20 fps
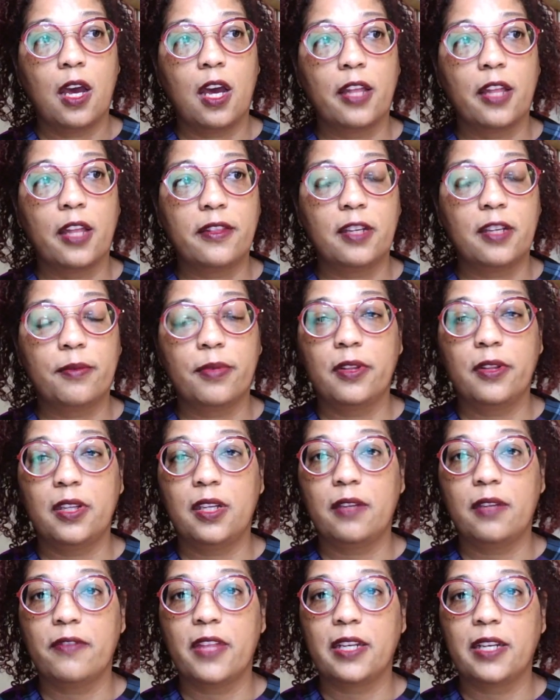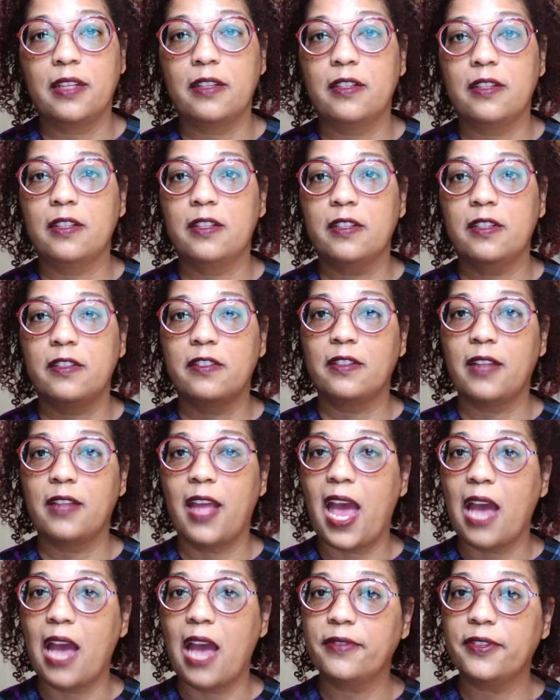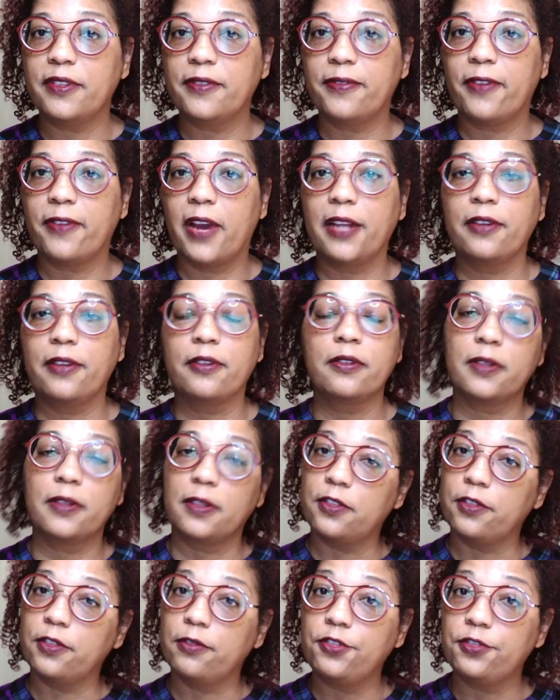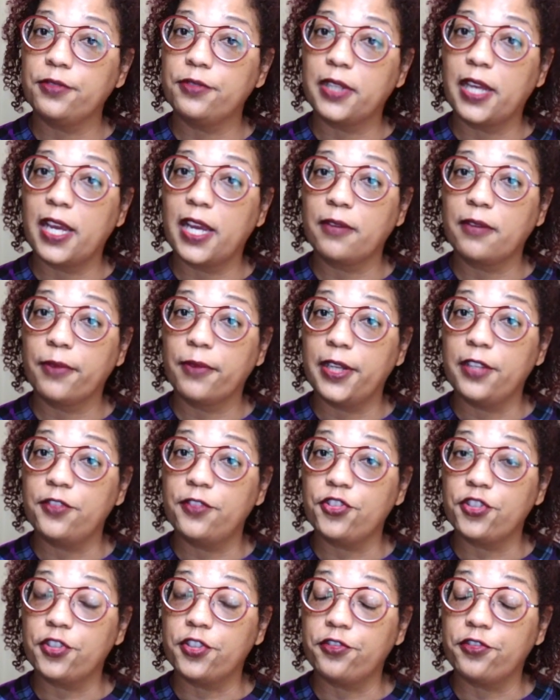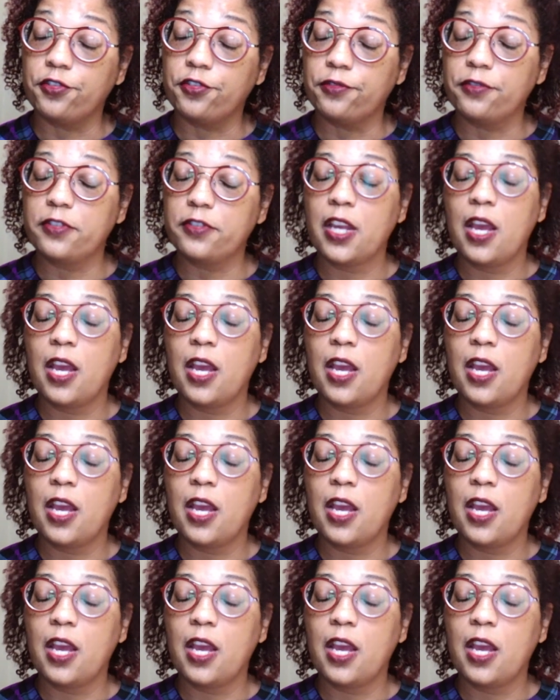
They believe that it is an avid fighter. I told you it had rage issues.